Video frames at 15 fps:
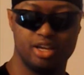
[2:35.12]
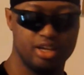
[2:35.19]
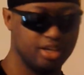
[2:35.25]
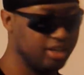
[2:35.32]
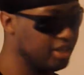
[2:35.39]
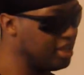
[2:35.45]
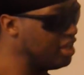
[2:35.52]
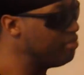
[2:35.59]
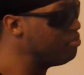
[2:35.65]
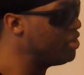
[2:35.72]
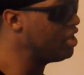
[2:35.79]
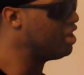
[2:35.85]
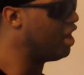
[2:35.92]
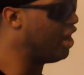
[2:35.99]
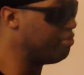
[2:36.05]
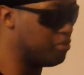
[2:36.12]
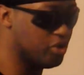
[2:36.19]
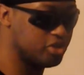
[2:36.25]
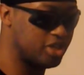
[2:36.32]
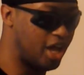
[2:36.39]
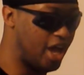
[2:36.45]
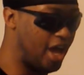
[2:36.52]
giving me
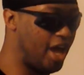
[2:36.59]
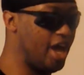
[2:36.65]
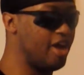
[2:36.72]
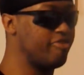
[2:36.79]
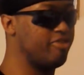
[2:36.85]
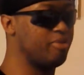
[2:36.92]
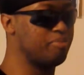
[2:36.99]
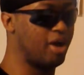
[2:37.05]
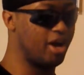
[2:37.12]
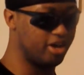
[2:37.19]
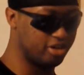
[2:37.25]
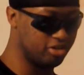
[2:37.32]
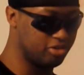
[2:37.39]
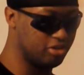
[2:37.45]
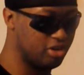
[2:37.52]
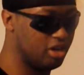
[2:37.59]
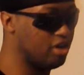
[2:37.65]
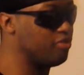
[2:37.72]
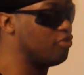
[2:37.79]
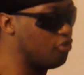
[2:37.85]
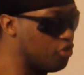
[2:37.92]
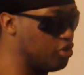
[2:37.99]
almost a half a bottle
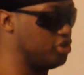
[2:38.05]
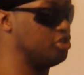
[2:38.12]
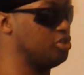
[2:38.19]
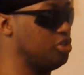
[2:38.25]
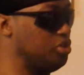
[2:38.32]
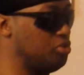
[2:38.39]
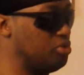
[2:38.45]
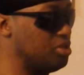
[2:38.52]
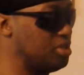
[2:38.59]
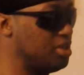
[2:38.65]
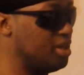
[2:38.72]
of orange juice.